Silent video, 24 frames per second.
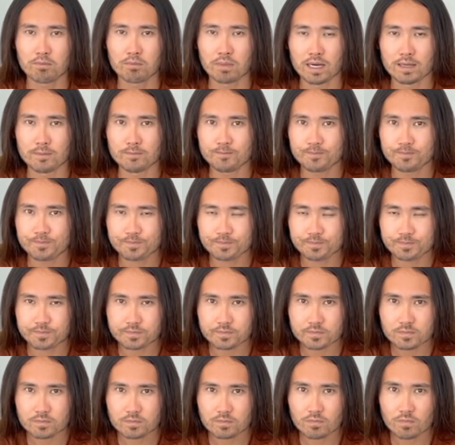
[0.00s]
but
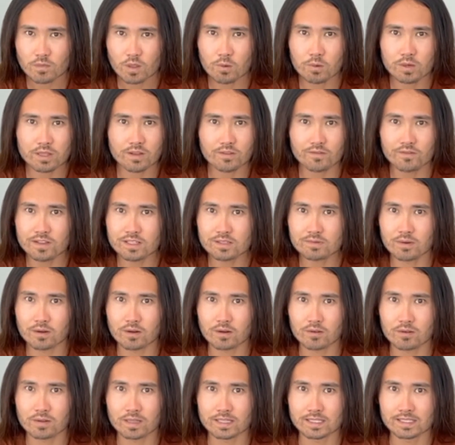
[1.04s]
with the
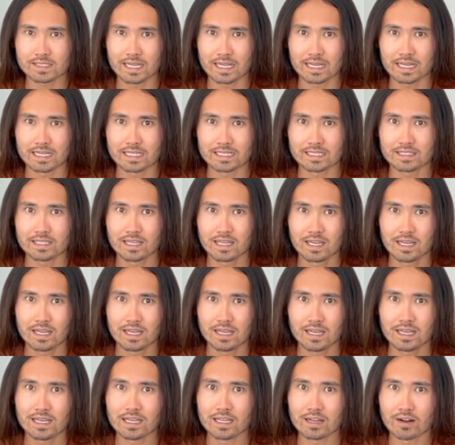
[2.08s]
FSBO listing, it's
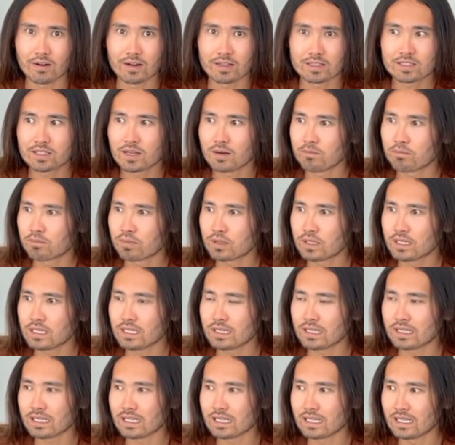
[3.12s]
you know it's
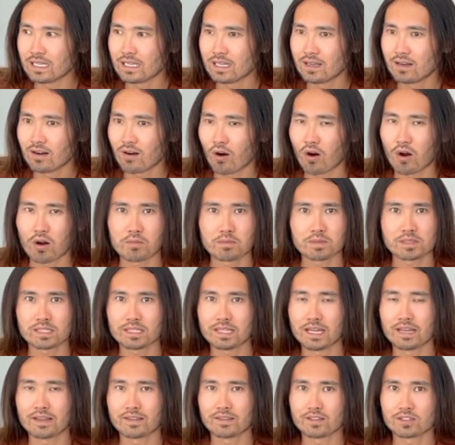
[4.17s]
completely arm's
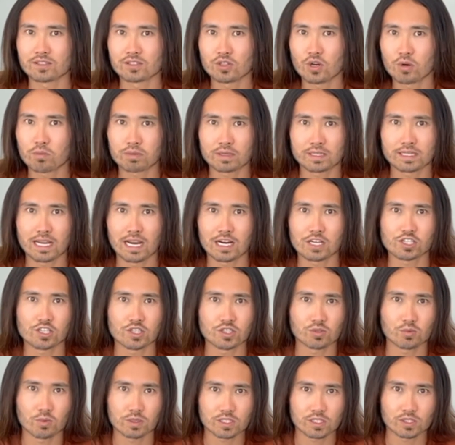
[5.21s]
length. There's no
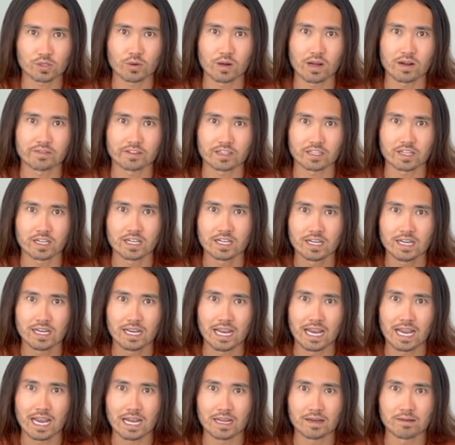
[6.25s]
protections whatsoever.
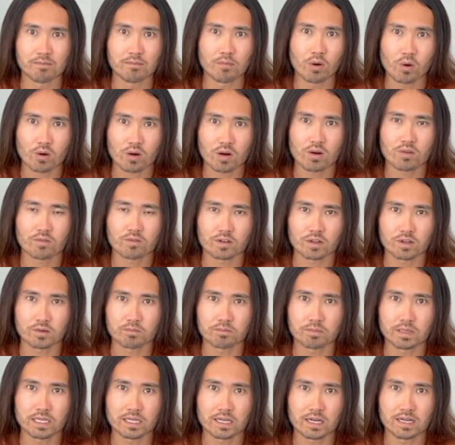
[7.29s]
And moreover,
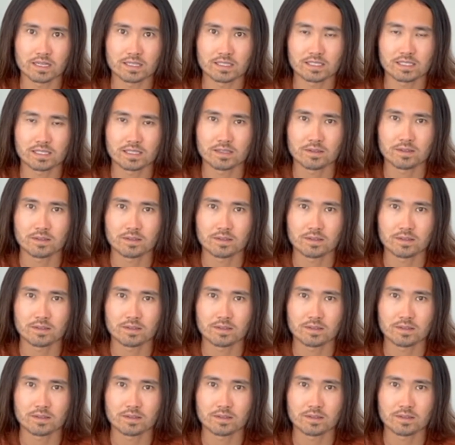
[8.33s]
because